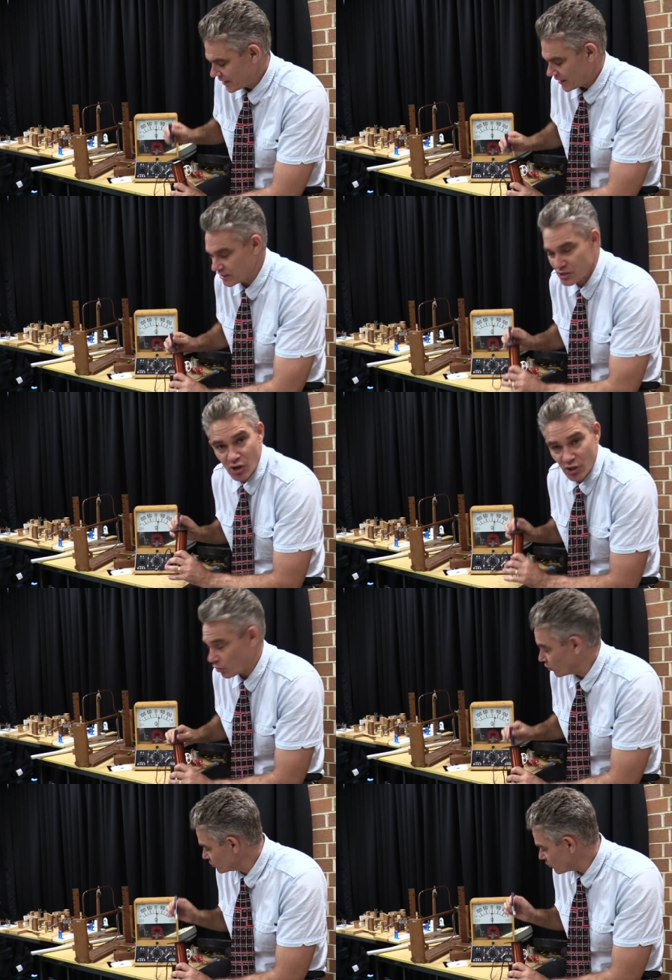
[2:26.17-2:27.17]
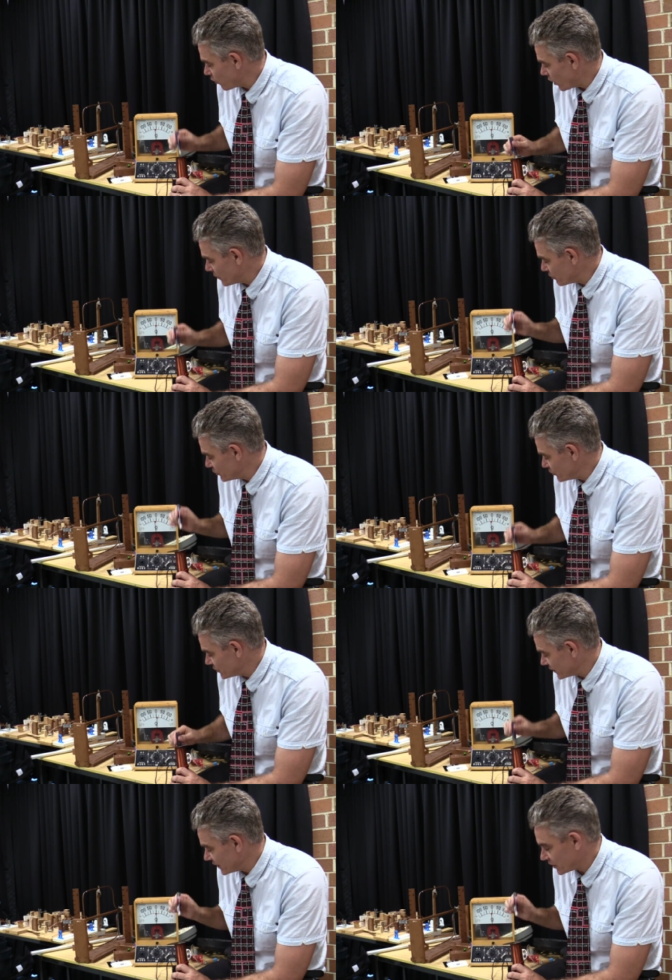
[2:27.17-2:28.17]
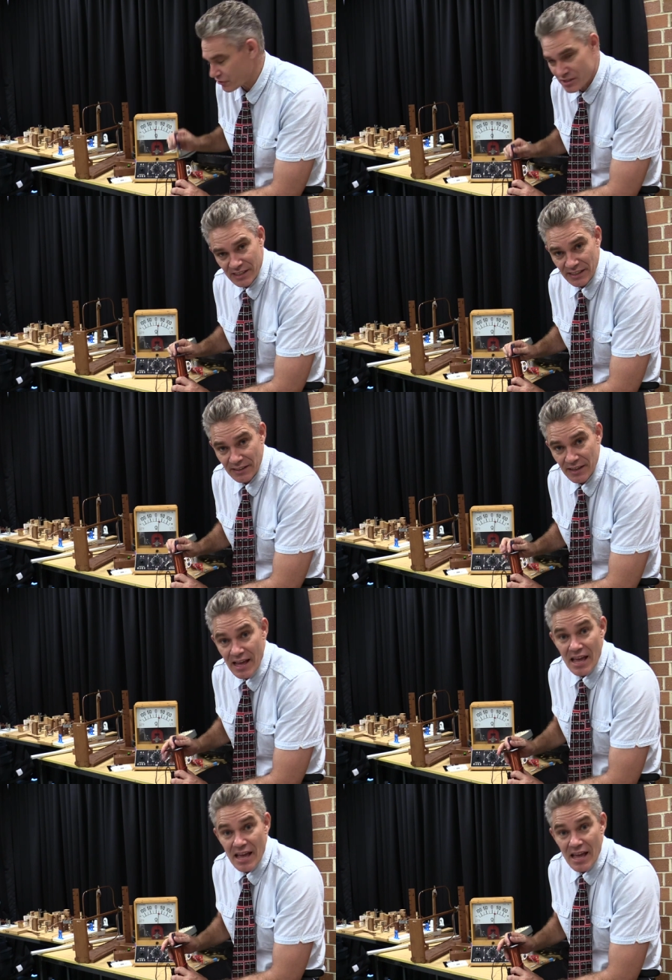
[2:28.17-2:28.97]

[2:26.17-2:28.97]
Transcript: inside coils of wire producing electricity.